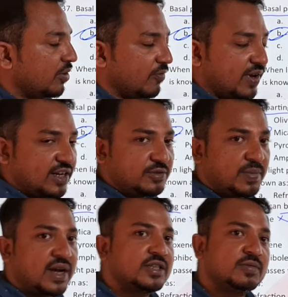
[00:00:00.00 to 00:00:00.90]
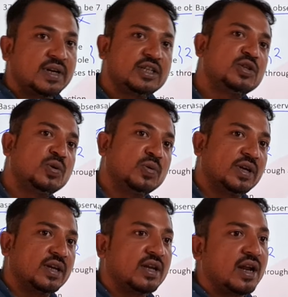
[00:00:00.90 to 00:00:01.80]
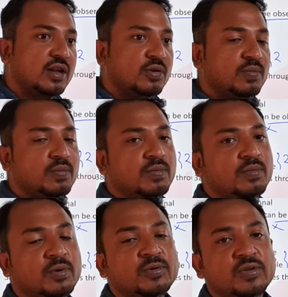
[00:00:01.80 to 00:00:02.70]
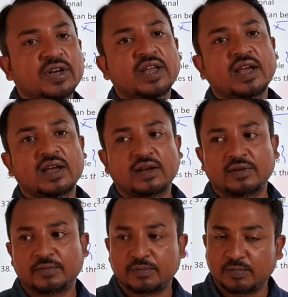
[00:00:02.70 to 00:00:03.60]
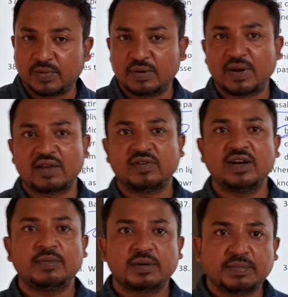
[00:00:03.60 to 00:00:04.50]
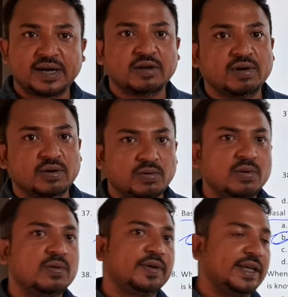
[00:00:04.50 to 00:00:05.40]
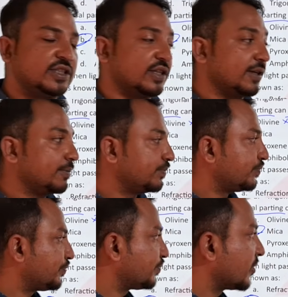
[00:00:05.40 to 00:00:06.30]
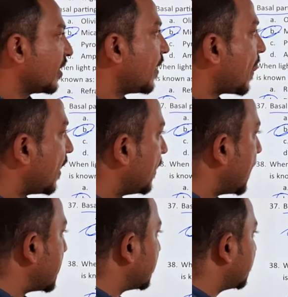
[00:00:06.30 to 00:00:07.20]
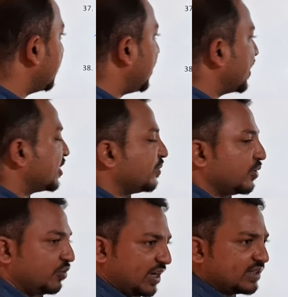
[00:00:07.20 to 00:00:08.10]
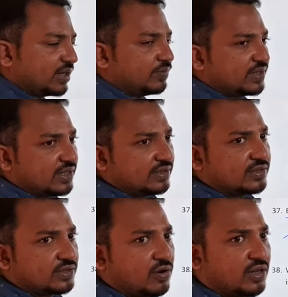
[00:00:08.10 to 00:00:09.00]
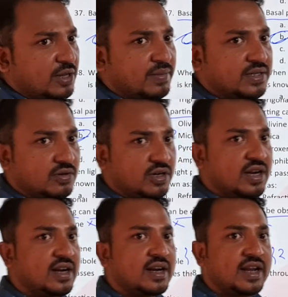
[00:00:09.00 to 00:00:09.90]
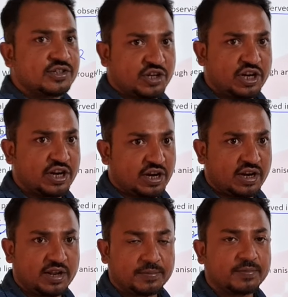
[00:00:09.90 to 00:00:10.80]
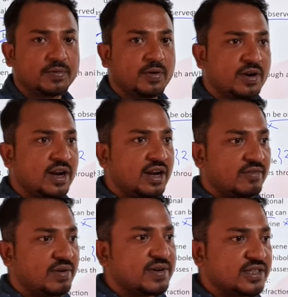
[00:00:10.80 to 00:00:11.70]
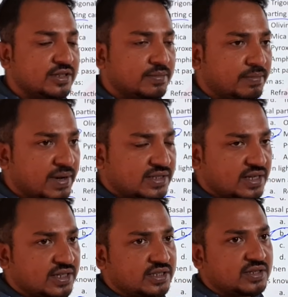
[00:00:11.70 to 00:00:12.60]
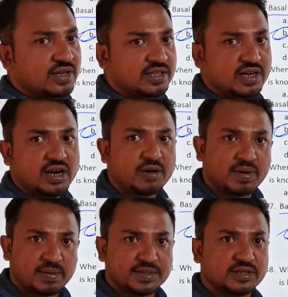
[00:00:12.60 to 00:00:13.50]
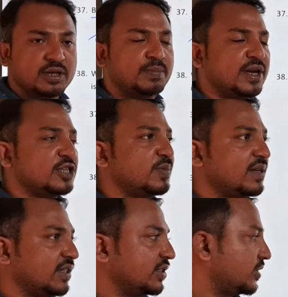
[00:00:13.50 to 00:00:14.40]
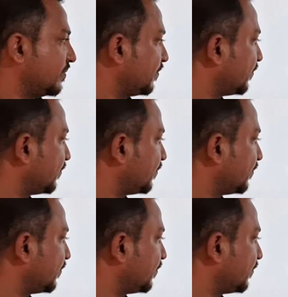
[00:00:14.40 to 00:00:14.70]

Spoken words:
One is fast, one is slow ray, and the both ray will vibrate perpendicular to each other. So in case of uniaxial, we call them as ordinary ray, extraordinary ray. Ordinary vibrates in the basal section, extraordinary vibrates in the principal section.